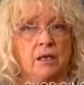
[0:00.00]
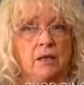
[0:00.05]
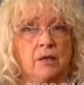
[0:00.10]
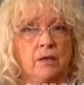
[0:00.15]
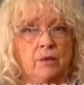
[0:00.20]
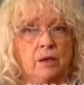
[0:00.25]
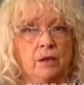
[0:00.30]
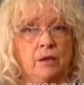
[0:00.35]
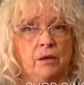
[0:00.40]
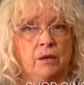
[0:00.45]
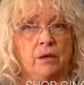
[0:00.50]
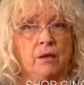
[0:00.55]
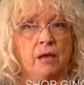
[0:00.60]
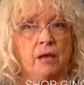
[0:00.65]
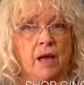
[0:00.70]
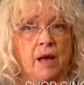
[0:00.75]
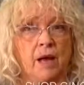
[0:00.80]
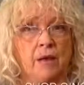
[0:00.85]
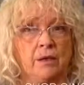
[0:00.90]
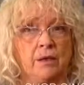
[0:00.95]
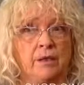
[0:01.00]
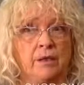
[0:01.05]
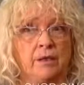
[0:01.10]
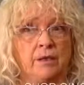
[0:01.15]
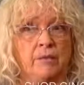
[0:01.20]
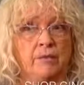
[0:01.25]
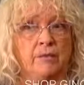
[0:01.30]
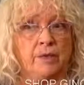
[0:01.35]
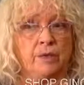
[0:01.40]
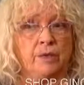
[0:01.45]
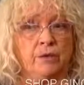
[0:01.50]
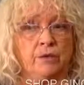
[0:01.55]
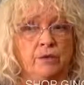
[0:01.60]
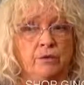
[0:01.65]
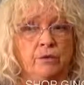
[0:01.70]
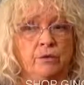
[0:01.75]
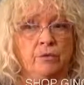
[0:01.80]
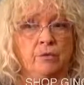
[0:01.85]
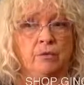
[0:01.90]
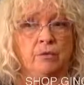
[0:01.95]
will happen. It'll be a
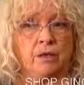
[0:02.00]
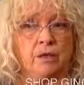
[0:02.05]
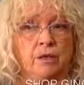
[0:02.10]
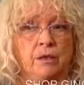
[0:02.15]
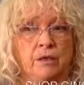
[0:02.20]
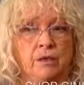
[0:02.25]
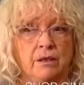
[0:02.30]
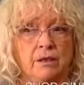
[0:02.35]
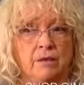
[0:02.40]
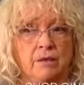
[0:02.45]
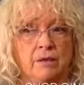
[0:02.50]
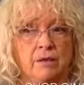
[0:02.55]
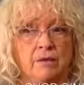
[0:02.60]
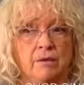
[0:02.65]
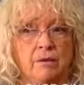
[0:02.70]
true oneness.